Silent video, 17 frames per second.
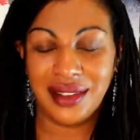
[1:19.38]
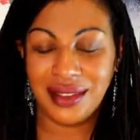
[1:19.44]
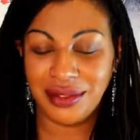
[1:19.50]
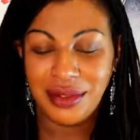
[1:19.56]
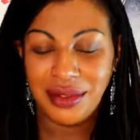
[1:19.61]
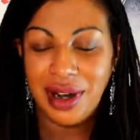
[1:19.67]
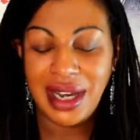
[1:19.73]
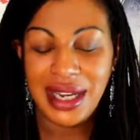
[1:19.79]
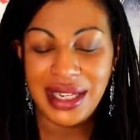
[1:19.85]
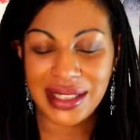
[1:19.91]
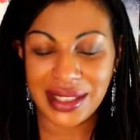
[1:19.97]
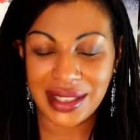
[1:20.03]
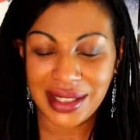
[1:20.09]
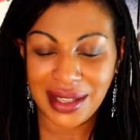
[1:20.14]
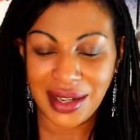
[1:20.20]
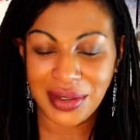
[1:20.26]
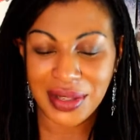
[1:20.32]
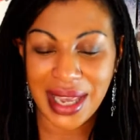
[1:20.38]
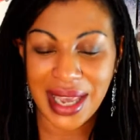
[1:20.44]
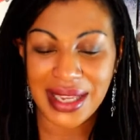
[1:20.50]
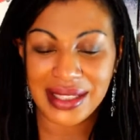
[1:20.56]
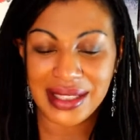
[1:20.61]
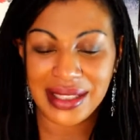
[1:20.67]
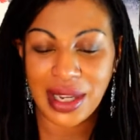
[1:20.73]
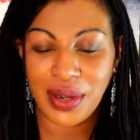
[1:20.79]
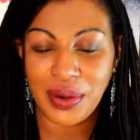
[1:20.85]
Right, okay,
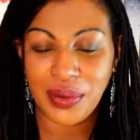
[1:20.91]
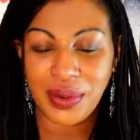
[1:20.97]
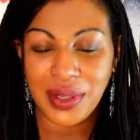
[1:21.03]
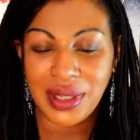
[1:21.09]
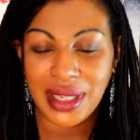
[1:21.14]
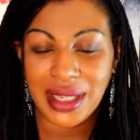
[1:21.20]
so